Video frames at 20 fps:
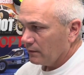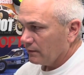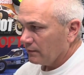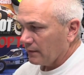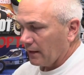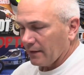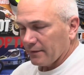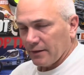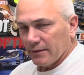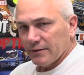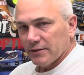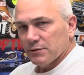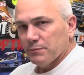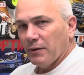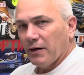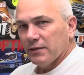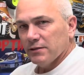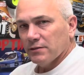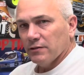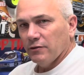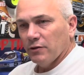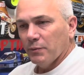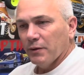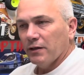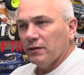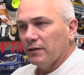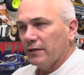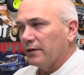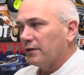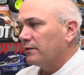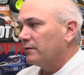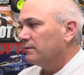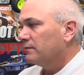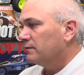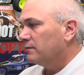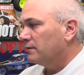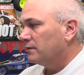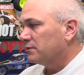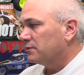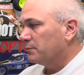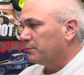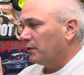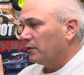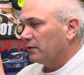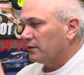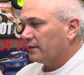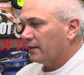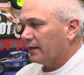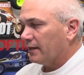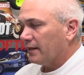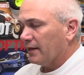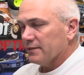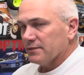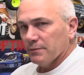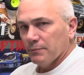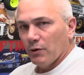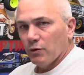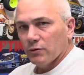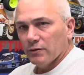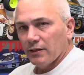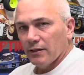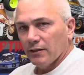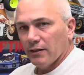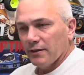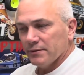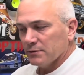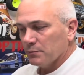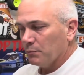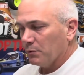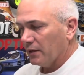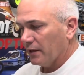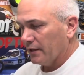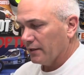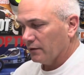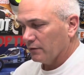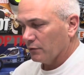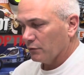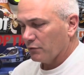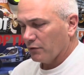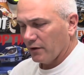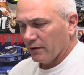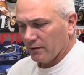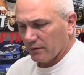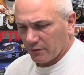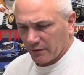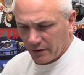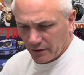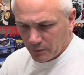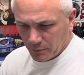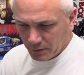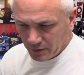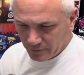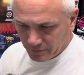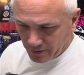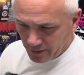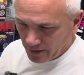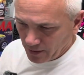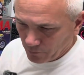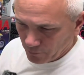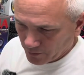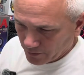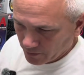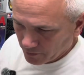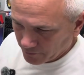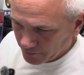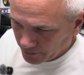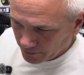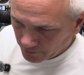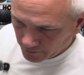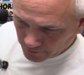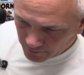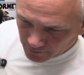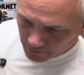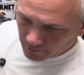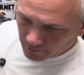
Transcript: I think this body's a little bit cleaner. The Cibulatech has a molded in license plate on the front and the rear. I believe I got one over here.